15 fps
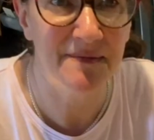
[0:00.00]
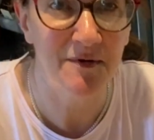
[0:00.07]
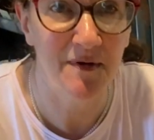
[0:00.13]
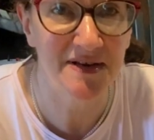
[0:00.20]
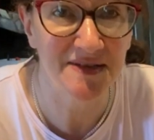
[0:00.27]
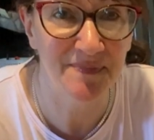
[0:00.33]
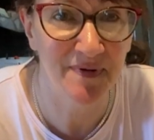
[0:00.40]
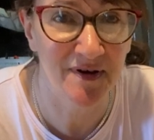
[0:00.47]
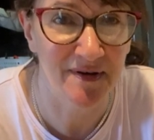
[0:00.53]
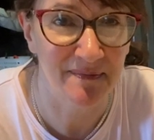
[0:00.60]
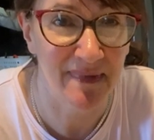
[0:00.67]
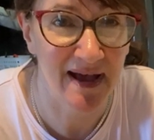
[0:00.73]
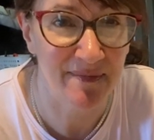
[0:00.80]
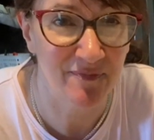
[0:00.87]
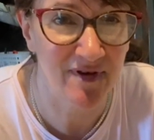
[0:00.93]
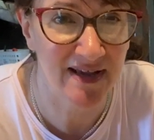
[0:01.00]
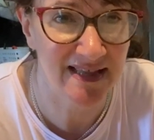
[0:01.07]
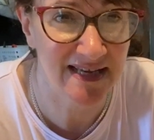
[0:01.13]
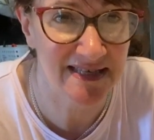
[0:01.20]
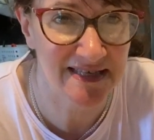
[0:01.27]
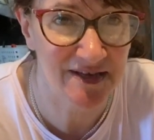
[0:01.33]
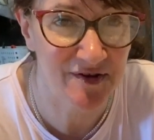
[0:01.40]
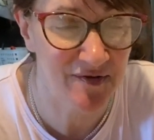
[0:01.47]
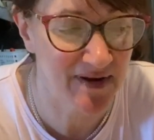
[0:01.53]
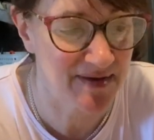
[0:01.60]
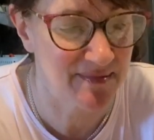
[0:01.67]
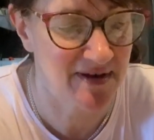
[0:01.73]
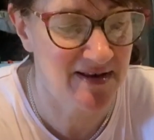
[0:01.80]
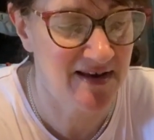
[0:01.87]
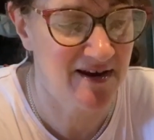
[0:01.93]
going to put my pralines and cream
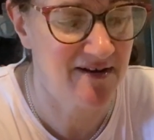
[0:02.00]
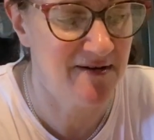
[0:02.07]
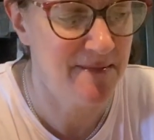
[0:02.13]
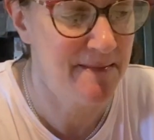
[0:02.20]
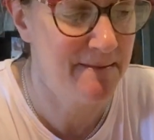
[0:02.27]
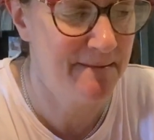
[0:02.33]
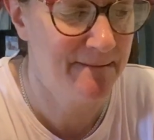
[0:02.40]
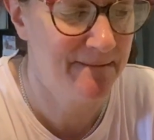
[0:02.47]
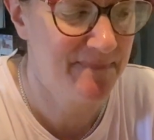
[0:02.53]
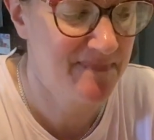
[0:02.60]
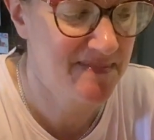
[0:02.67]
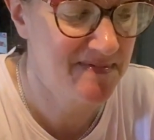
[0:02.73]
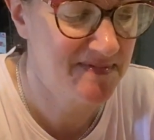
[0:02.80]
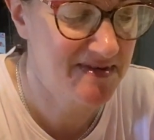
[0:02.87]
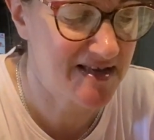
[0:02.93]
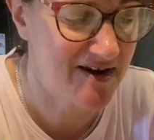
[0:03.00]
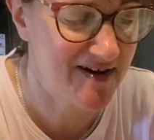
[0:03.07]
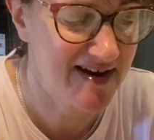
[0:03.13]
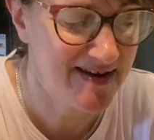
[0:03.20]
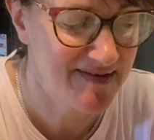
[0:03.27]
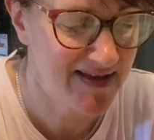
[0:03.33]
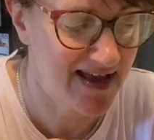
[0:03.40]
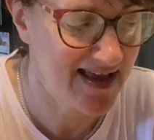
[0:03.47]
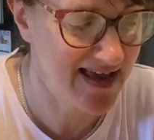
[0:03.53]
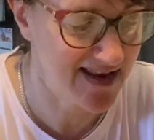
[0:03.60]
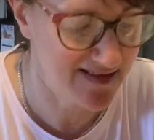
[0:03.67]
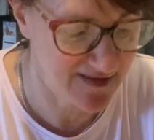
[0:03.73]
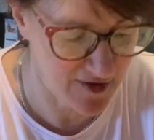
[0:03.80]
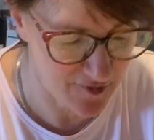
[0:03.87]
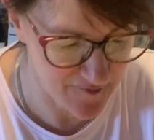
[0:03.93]
on here. Sorry, I had a
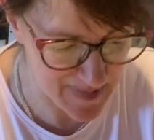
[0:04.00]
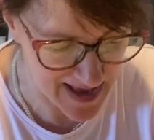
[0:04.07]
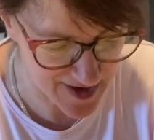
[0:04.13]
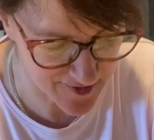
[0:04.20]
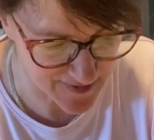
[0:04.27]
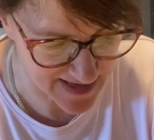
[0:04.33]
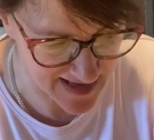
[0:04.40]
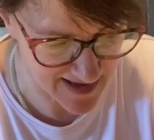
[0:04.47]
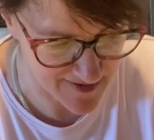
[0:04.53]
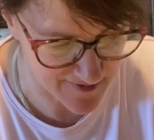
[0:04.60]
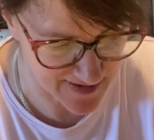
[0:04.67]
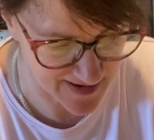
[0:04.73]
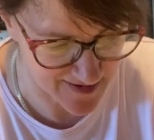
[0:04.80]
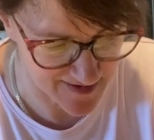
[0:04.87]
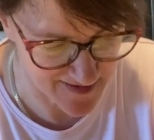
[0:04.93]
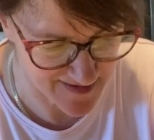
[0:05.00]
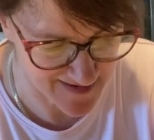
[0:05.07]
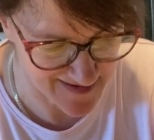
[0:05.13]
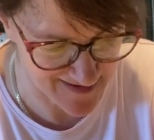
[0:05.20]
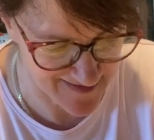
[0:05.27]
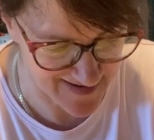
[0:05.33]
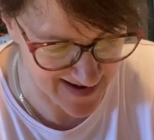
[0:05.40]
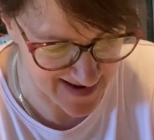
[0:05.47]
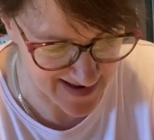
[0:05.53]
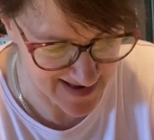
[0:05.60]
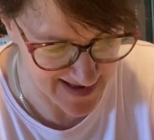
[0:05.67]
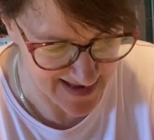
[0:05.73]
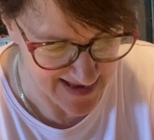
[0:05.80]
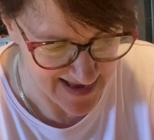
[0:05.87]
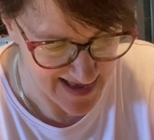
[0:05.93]
low battery count here. All right,
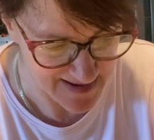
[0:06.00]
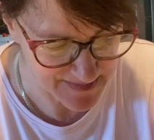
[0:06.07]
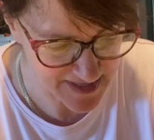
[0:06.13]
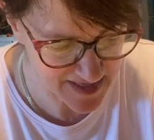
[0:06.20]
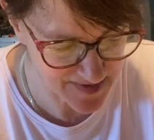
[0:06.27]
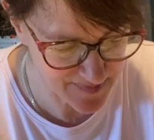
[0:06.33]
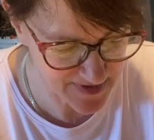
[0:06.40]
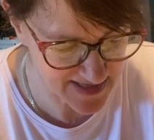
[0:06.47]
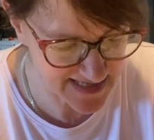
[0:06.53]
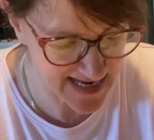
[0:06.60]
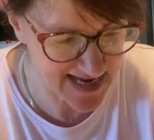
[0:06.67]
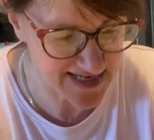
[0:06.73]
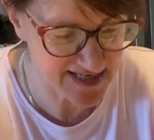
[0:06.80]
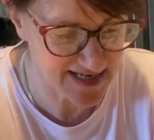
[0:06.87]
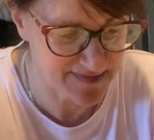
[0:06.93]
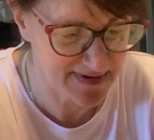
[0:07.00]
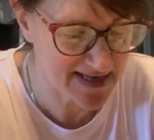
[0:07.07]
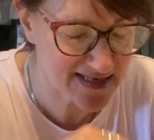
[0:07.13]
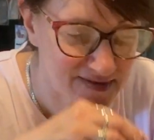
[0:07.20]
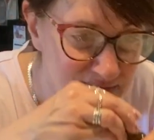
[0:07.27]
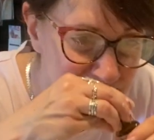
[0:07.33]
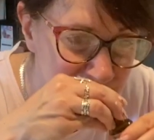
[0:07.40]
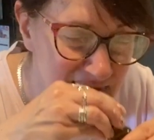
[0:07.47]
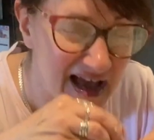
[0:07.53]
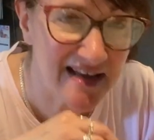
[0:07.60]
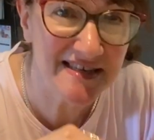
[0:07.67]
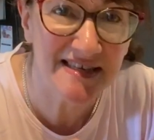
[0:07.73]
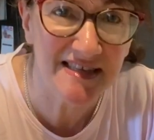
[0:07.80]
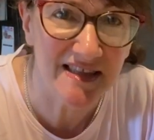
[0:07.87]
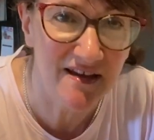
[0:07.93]
I'm just going to put a dash in because I
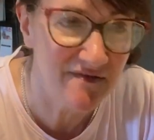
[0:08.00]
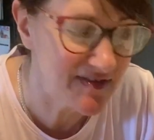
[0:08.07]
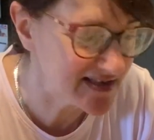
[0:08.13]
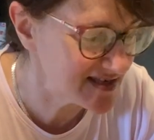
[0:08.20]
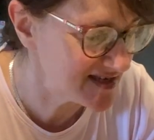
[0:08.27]
just love this